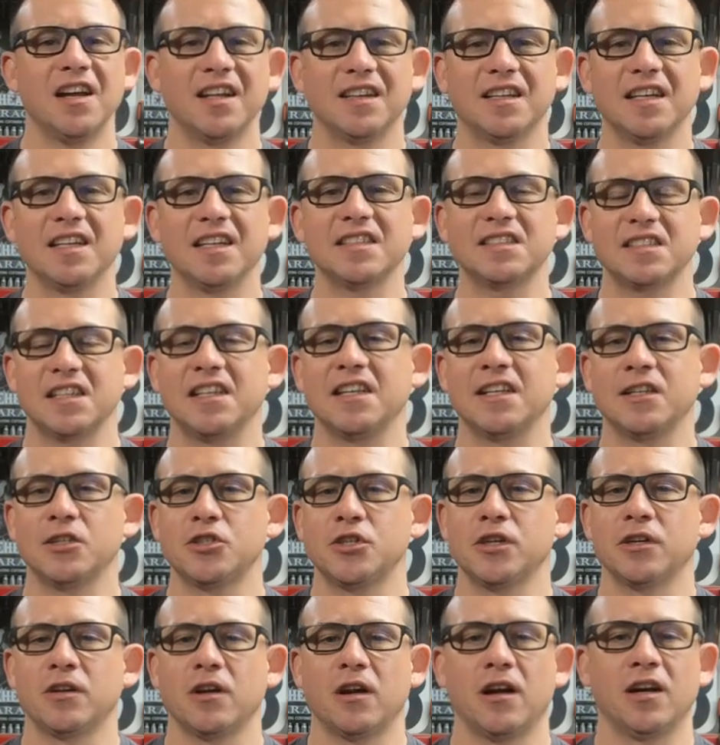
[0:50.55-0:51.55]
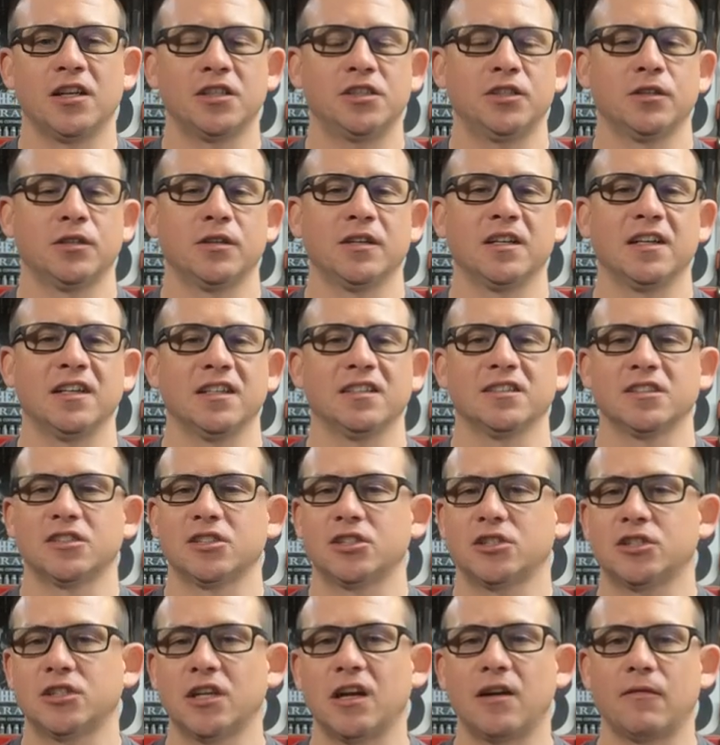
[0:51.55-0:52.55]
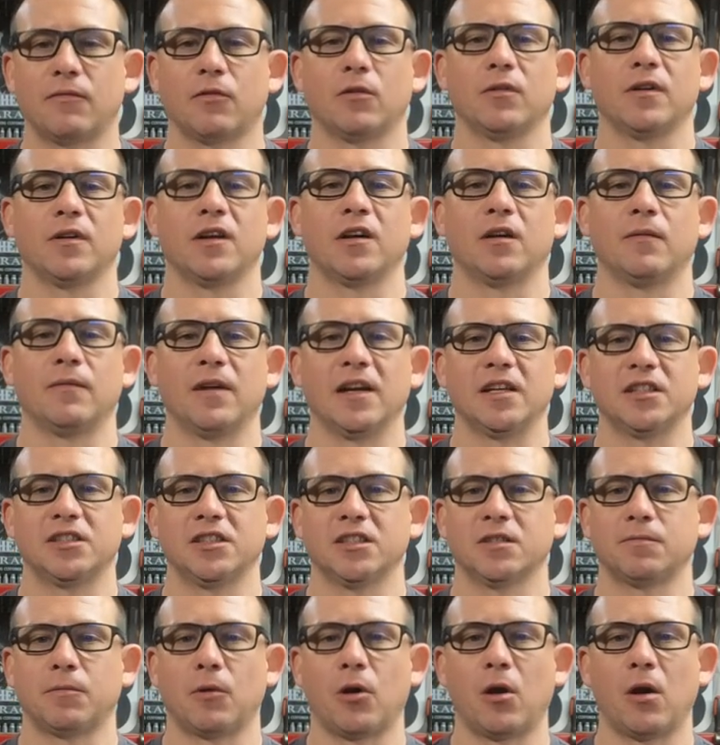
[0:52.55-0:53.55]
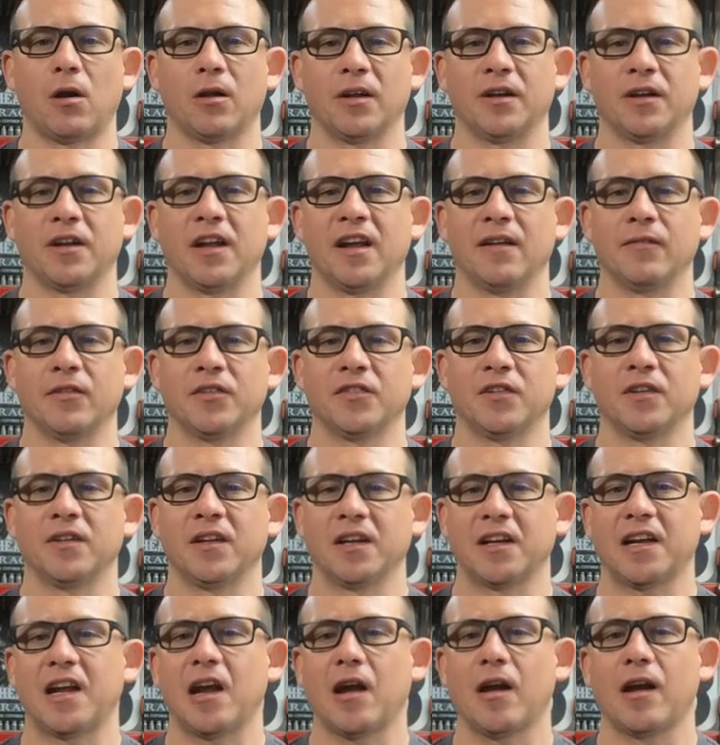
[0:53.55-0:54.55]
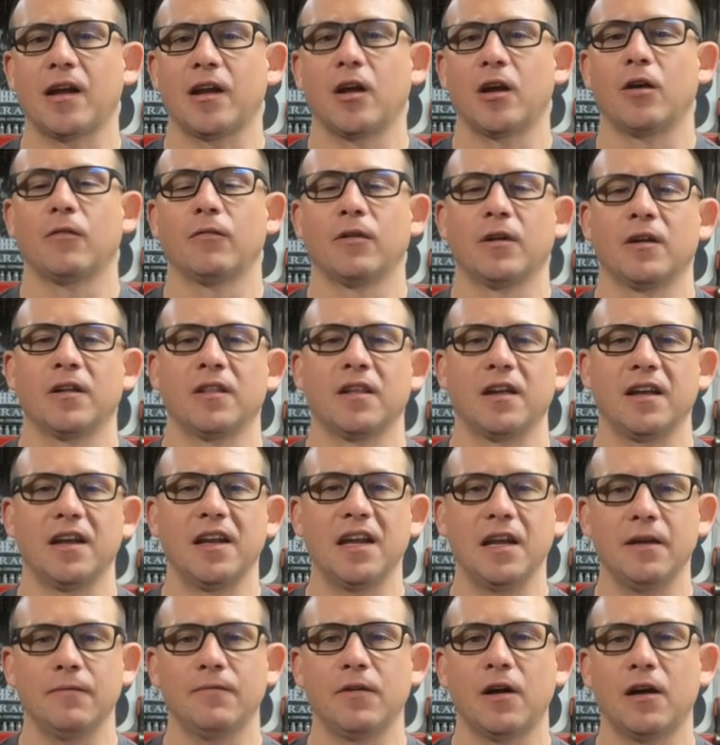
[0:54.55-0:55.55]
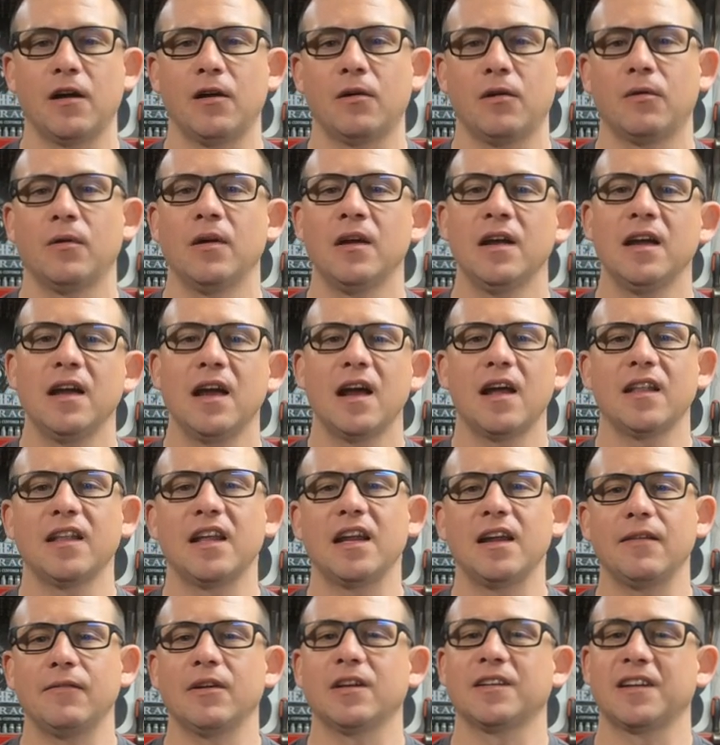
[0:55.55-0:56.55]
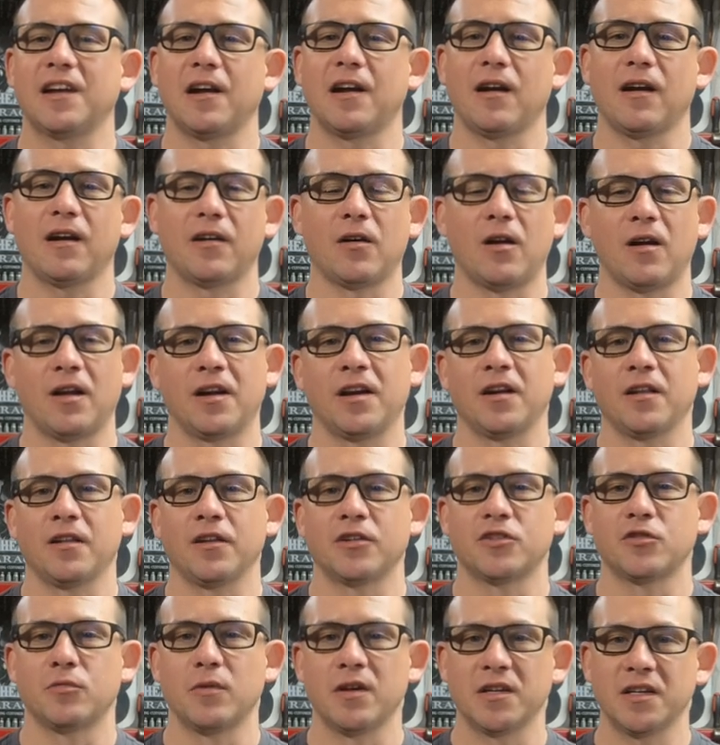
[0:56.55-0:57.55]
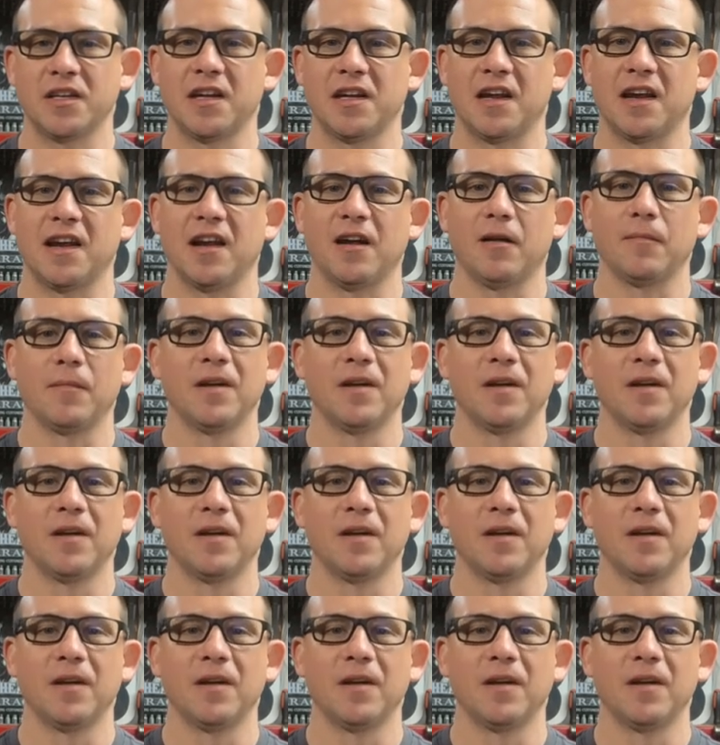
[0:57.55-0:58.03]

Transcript: This engine ushered in several innovations for Harley-Davidson that carried over into the Evo and then even carried on into the Twin Cam.